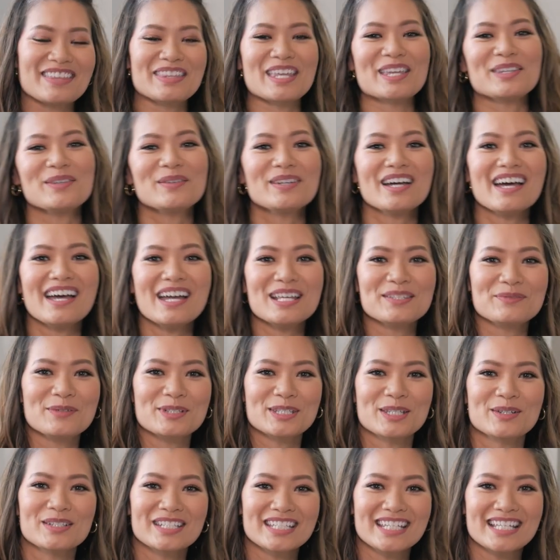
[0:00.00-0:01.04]
Thank you guys for
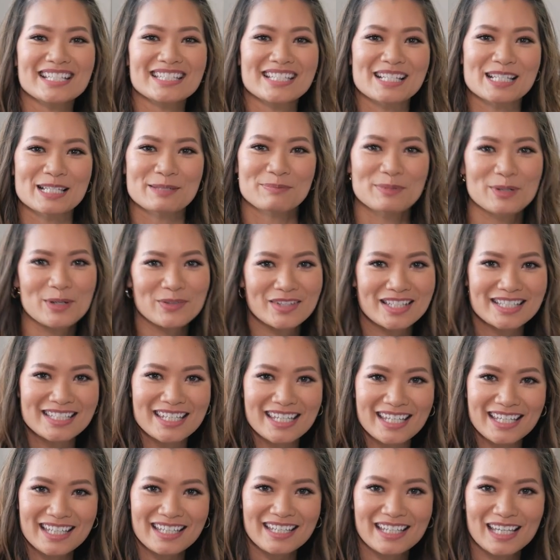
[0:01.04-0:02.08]
tuning in to Spill the
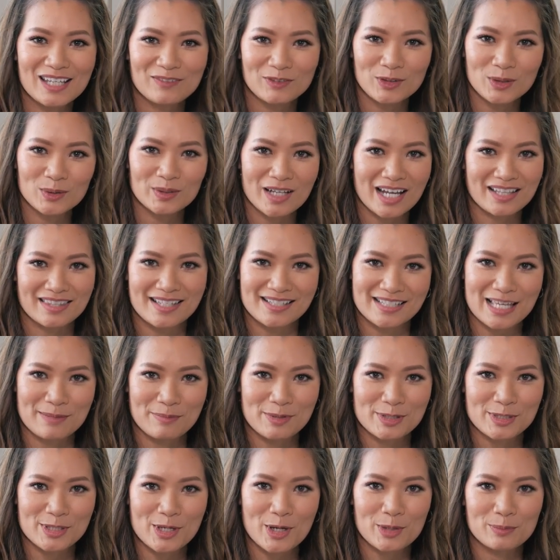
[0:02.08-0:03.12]
Tea. If you like this
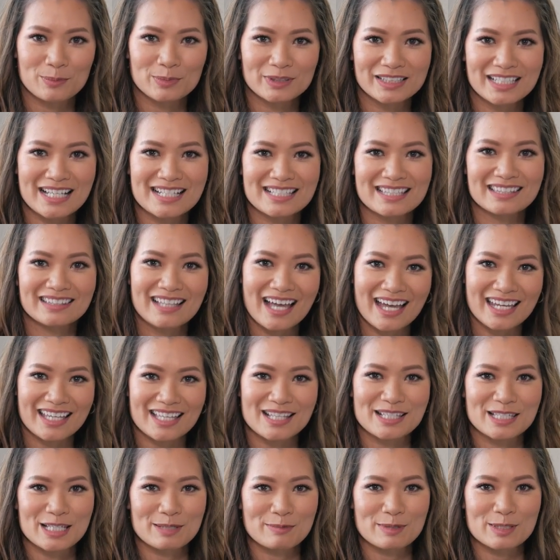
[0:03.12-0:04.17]
episode, please like
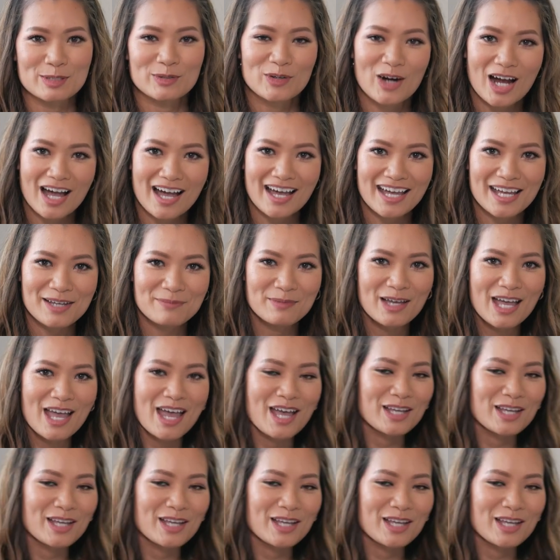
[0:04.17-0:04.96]
and subscribe.